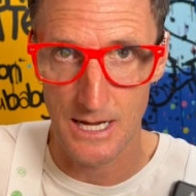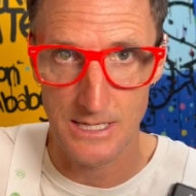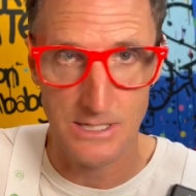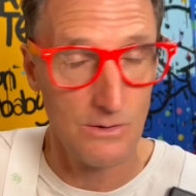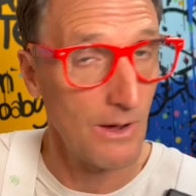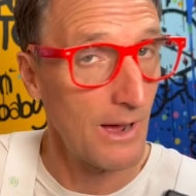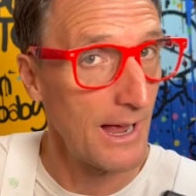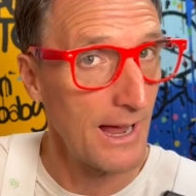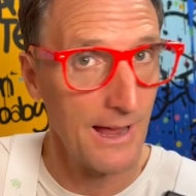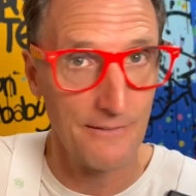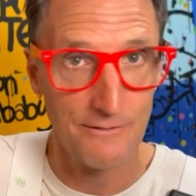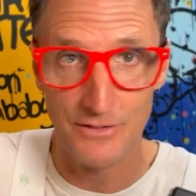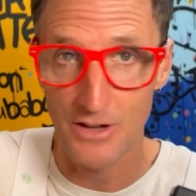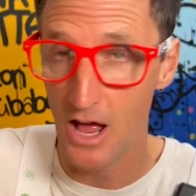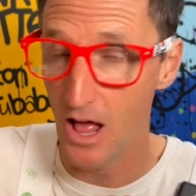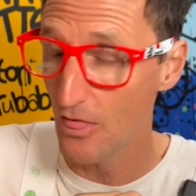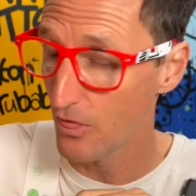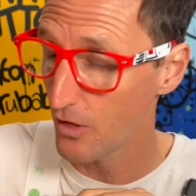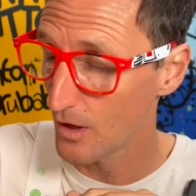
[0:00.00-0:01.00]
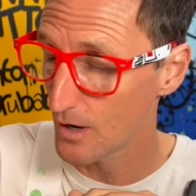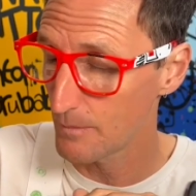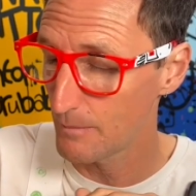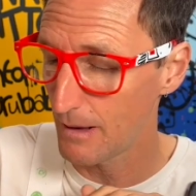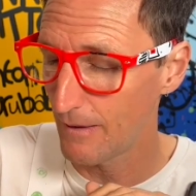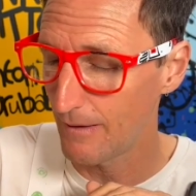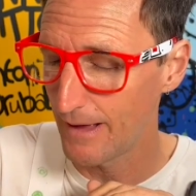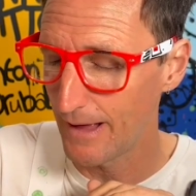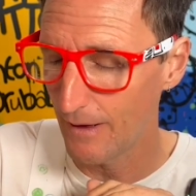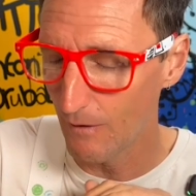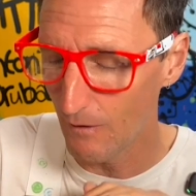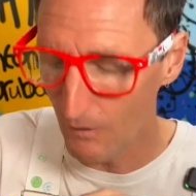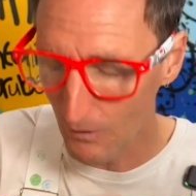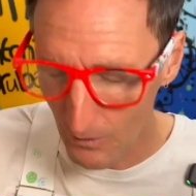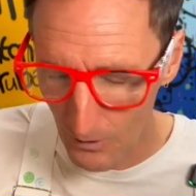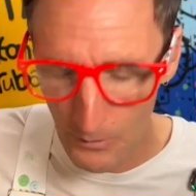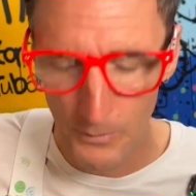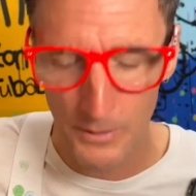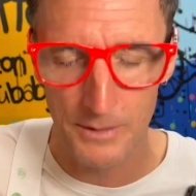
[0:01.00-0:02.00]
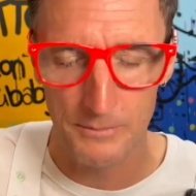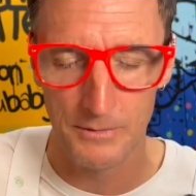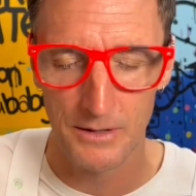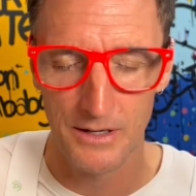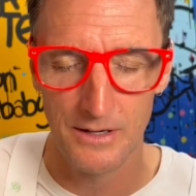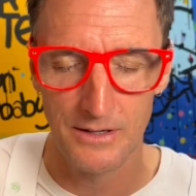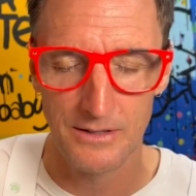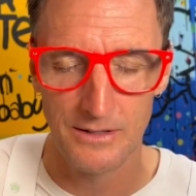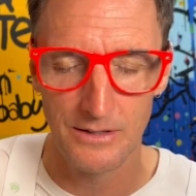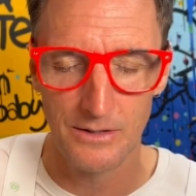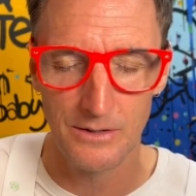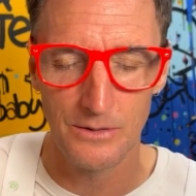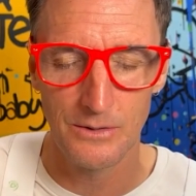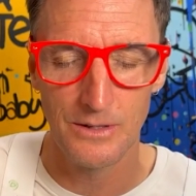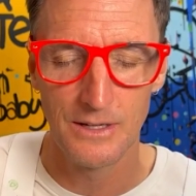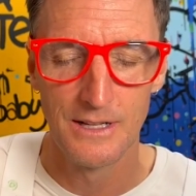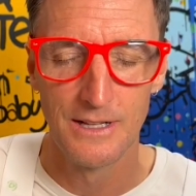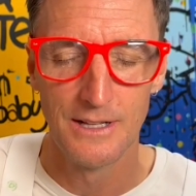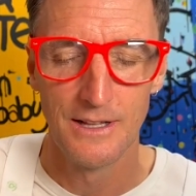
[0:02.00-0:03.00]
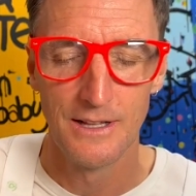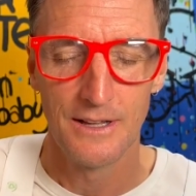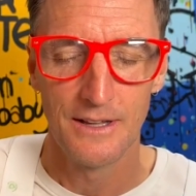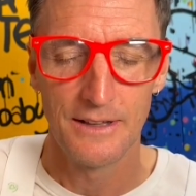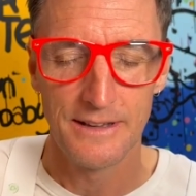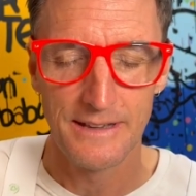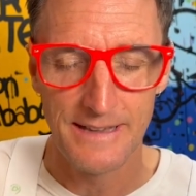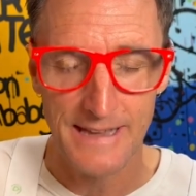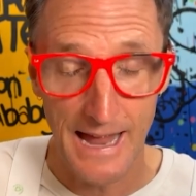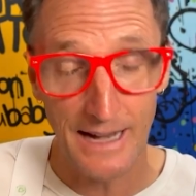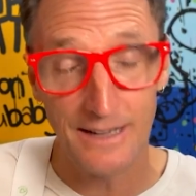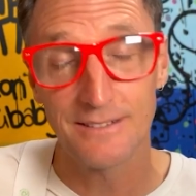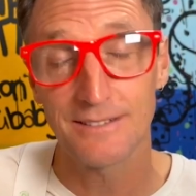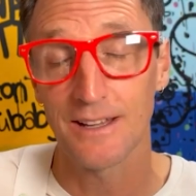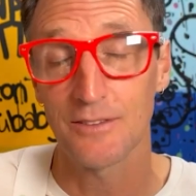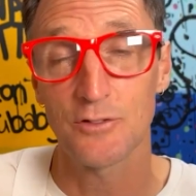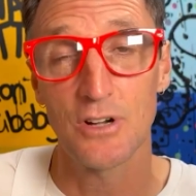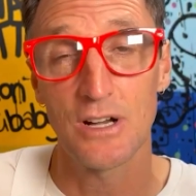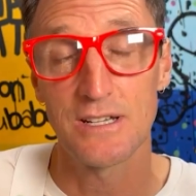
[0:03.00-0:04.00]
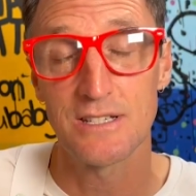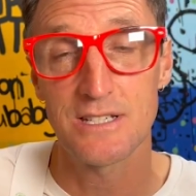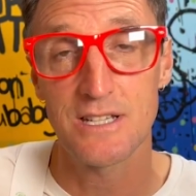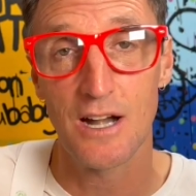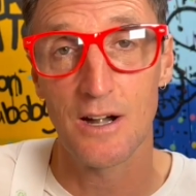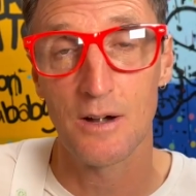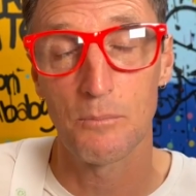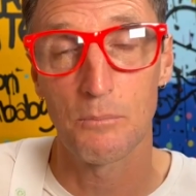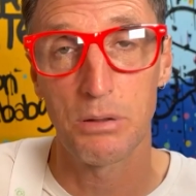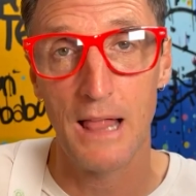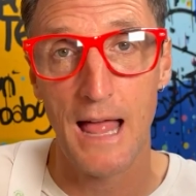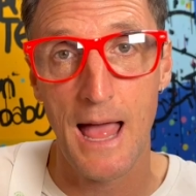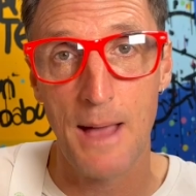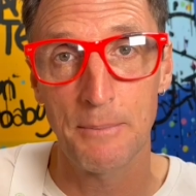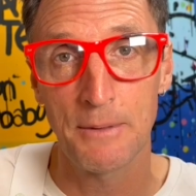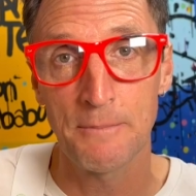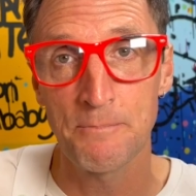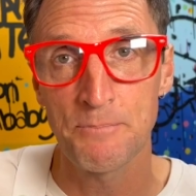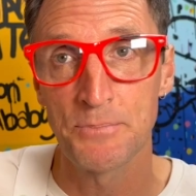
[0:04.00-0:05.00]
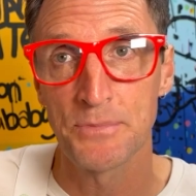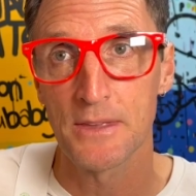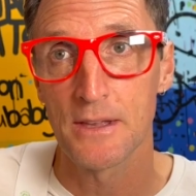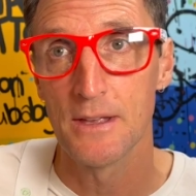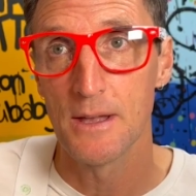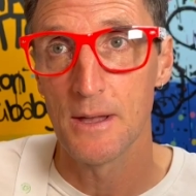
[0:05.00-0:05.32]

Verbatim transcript: And so I have not thought about at all what I'm gonna do next after I start blabbing.